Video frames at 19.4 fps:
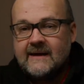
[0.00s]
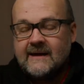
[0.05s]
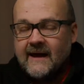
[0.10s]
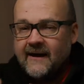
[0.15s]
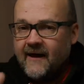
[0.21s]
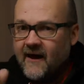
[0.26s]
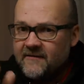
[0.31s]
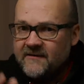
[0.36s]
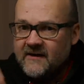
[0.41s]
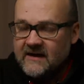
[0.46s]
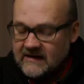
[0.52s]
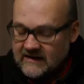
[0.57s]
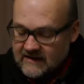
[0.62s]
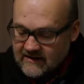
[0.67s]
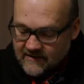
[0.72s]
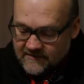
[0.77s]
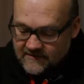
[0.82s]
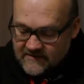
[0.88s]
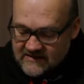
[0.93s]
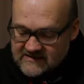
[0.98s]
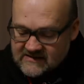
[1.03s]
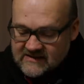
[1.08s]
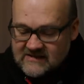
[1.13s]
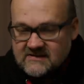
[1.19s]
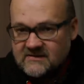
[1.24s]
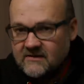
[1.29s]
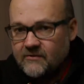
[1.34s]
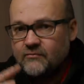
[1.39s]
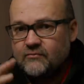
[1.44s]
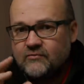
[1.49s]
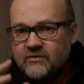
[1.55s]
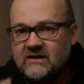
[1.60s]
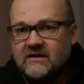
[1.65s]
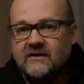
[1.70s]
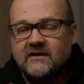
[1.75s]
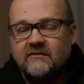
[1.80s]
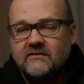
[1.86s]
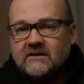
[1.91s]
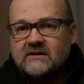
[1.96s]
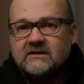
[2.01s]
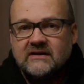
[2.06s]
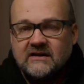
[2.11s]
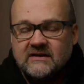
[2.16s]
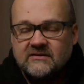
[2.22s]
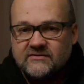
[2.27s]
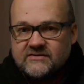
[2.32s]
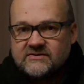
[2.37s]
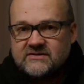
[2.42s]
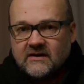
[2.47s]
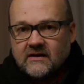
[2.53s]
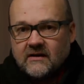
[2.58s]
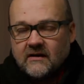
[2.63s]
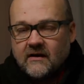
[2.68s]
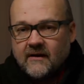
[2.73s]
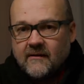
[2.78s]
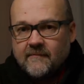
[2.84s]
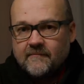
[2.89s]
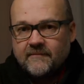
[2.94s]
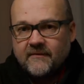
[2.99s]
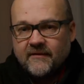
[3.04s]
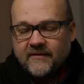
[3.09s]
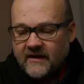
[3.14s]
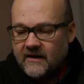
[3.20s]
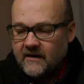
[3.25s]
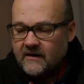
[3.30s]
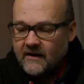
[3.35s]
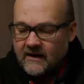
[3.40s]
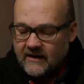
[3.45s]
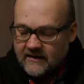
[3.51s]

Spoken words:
And I think this is a really, really interesting thing.